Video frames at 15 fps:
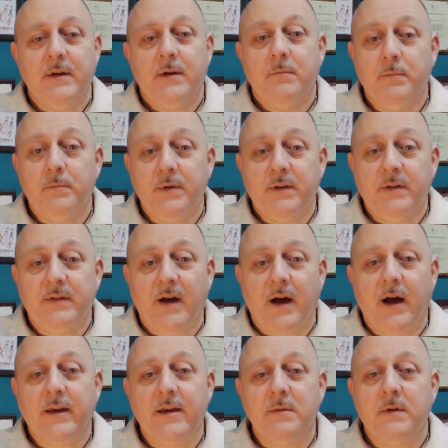bid
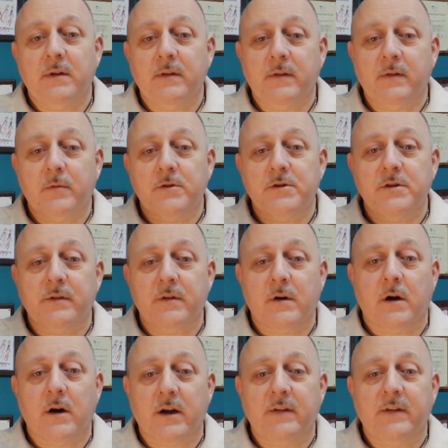documents, which are the
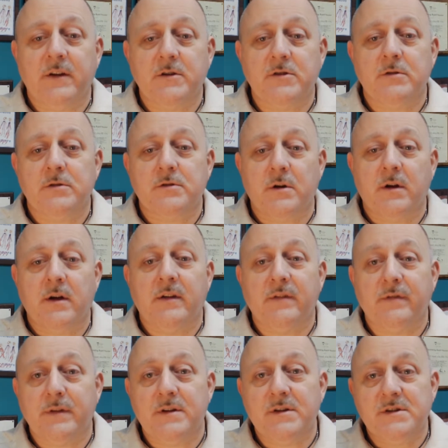architectural drawings,
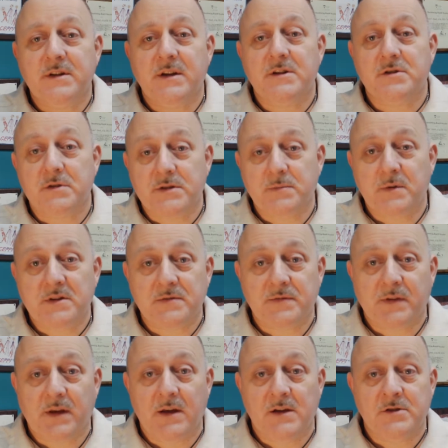finish schedule,
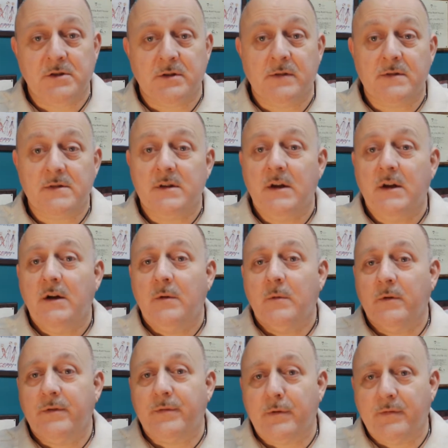specifications
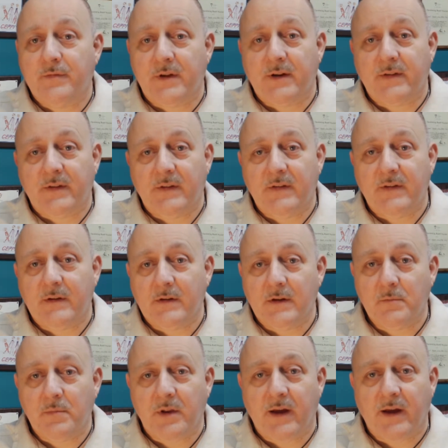with the reflected
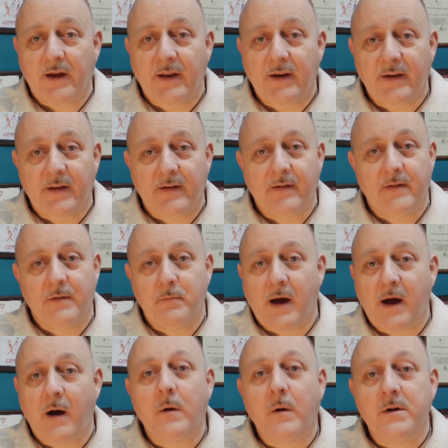ceiling plan and the
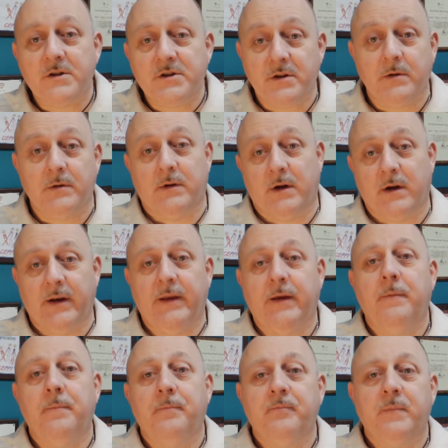power shown on it,